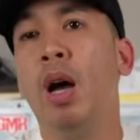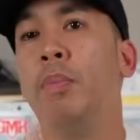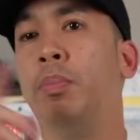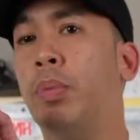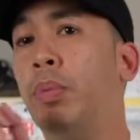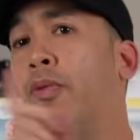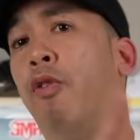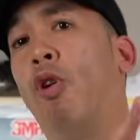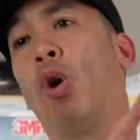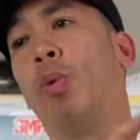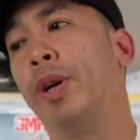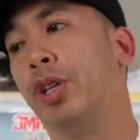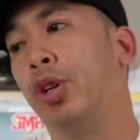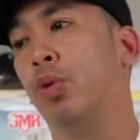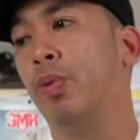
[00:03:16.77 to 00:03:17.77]
but before
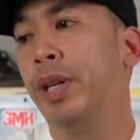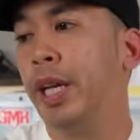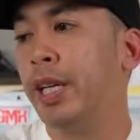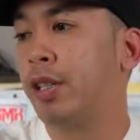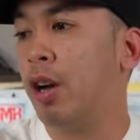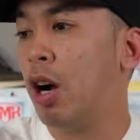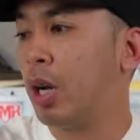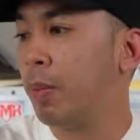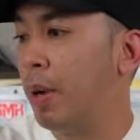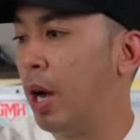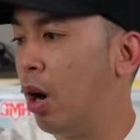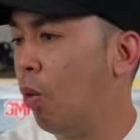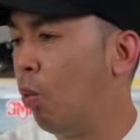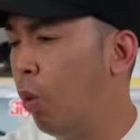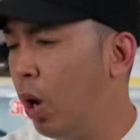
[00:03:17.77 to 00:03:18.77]
we do, we need to talk
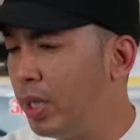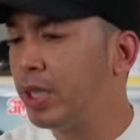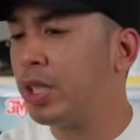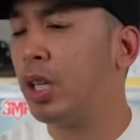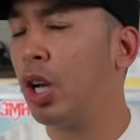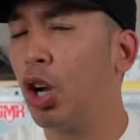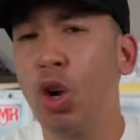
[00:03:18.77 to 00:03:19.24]
about what's